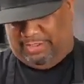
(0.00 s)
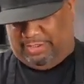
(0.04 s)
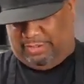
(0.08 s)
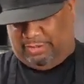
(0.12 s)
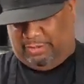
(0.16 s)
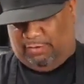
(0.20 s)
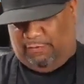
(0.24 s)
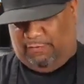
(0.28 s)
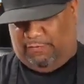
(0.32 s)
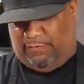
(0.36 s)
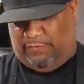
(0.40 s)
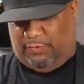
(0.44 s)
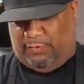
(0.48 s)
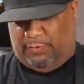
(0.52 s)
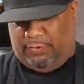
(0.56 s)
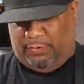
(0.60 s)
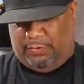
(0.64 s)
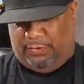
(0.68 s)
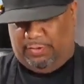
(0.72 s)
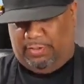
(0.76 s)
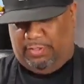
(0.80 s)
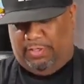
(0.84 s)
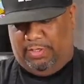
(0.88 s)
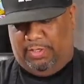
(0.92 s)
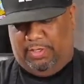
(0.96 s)
is so
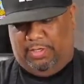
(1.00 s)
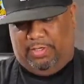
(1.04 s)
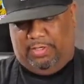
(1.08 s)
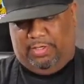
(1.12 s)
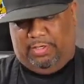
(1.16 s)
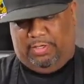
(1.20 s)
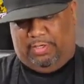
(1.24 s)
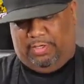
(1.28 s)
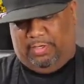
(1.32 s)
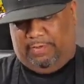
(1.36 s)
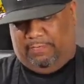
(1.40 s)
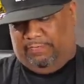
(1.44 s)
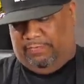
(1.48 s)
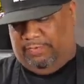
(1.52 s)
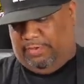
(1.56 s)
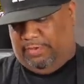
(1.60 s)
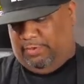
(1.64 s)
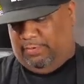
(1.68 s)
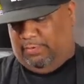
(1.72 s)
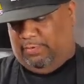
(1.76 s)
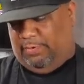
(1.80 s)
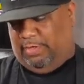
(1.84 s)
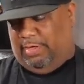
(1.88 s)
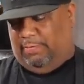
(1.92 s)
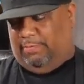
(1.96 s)
full,
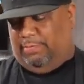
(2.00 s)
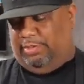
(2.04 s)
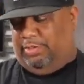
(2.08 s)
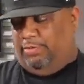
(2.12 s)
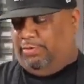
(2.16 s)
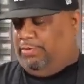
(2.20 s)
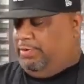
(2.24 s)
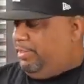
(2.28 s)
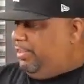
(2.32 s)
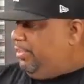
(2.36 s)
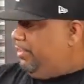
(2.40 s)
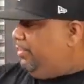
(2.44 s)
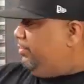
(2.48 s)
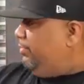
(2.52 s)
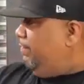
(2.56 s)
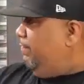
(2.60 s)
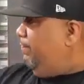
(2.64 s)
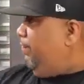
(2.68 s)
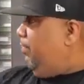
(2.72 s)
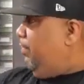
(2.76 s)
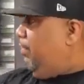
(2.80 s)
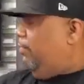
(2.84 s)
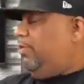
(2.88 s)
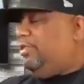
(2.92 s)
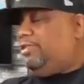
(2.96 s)
what I'm gonna do is,
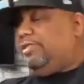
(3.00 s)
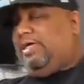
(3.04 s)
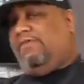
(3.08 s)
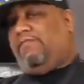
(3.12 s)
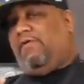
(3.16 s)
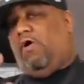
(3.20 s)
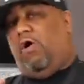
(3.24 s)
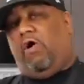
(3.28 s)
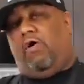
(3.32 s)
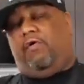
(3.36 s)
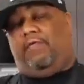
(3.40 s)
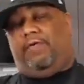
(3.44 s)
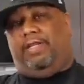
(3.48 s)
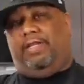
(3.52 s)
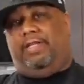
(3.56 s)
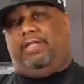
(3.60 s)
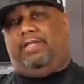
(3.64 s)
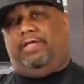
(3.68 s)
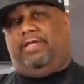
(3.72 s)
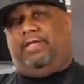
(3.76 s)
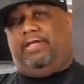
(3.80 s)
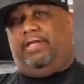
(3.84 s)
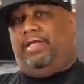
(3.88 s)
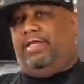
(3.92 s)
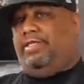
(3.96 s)
which I've already
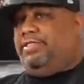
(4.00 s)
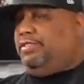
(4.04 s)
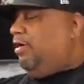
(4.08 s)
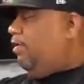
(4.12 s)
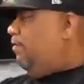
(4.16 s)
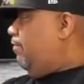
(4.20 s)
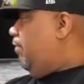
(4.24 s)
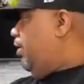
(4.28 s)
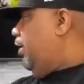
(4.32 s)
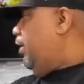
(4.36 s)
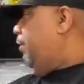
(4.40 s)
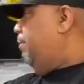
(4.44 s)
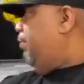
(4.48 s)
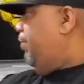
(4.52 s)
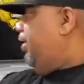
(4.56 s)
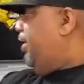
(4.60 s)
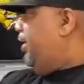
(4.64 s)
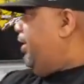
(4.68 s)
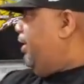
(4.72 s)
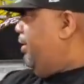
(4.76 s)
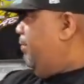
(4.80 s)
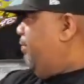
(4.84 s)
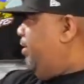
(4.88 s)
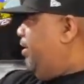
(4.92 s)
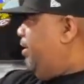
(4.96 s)
done is, I already
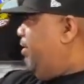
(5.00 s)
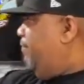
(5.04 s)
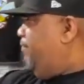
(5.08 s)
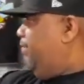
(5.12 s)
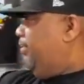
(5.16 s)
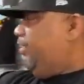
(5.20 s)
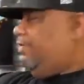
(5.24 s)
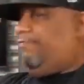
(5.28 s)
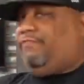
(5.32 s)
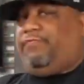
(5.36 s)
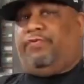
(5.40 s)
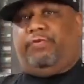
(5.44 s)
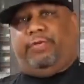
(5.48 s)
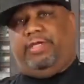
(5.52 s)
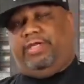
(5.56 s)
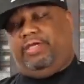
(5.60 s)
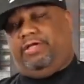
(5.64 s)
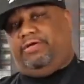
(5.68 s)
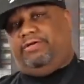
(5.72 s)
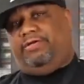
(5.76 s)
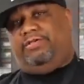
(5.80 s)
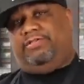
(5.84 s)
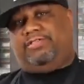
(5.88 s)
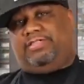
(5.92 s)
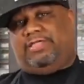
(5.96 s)
preheated my oven to
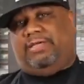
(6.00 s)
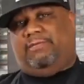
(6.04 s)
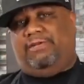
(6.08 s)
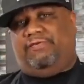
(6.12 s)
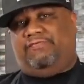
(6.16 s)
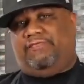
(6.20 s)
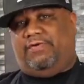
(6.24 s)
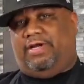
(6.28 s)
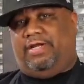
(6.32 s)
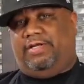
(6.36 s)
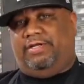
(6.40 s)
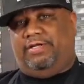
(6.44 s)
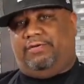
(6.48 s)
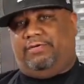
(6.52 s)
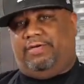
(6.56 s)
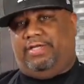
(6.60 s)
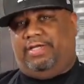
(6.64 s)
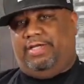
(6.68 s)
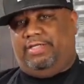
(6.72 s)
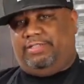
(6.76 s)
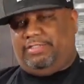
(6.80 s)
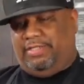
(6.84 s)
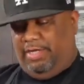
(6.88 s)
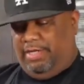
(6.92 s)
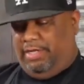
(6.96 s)
375
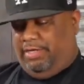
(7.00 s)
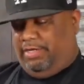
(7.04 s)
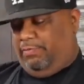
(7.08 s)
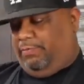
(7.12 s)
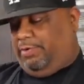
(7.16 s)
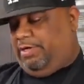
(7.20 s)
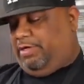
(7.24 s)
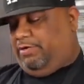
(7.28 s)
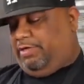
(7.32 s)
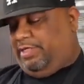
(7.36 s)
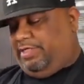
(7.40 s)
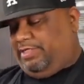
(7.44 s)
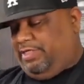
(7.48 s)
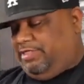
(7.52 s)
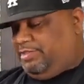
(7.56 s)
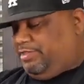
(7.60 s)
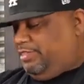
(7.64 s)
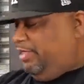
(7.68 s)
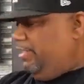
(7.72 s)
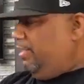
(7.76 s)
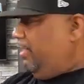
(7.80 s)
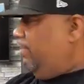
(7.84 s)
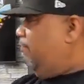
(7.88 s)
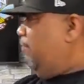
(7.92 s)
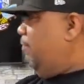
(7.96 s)
degrees. We're gonna let that
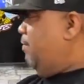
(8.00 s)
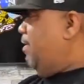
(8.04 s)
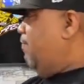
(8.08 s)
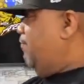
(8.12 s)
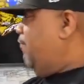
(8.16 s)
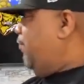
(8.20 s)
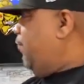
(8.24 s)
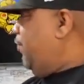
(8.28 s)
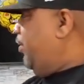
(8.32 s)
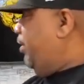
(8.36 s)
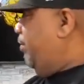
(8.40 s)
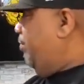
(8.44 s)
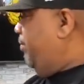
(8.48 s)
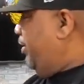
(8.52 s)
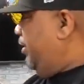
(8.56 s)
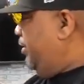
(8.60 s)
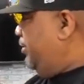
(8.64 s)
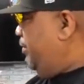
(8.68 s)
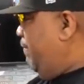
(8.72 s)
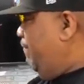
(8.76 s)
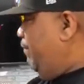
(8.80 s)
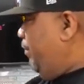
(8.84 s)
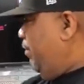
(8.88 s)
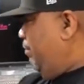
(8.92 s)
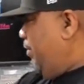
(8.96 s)
stay in there for about 40 minutes.
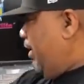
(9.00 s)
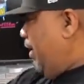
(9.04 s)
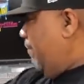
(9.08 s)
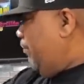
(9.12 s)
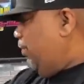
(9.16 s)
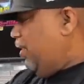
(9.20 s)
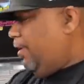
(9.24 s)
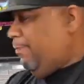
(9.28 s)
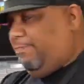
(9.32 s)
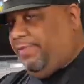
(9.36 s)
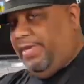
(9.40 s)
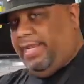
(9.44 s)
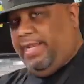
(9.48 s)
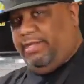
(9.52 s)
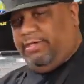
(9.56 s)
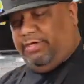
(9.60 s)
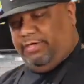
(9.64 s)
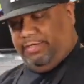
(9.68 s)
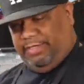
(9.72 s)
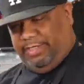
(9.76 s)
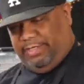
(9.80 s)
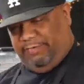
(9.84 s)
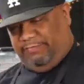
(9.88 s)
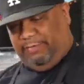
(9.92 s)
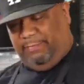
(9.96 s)
But I put a pan
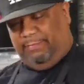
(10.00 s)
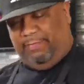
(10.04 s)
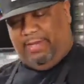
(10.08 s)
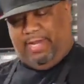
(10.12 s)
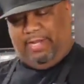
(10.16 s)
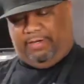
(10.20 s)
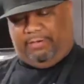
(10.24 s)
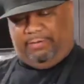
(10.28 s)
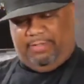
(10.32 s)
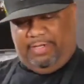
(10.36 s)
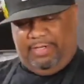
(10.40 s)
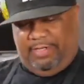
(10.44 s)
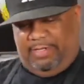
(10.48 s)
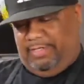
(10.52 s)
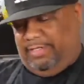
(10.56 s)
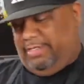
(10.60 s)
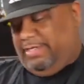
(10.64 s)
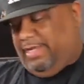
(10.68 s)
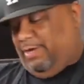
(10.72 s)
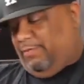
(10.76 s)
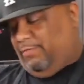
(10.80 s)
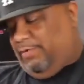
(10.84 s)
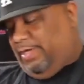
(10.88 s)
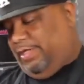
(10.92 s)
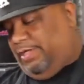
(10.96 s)
underneath the bottom.
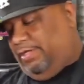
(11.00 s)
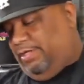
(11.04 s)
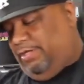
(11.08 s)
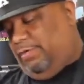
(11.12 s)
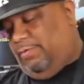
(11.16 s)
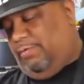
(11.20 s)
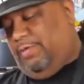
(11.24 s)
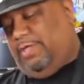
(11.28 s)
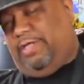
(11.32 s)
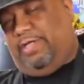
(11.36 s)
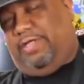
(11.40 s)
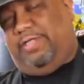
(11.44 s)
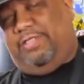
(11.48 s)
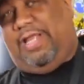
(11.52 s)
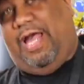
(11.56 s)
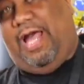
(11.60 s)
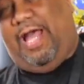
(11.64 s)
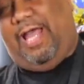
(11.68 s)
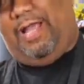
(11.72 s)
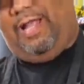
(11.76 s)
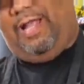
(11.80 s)
That way, you know what, because I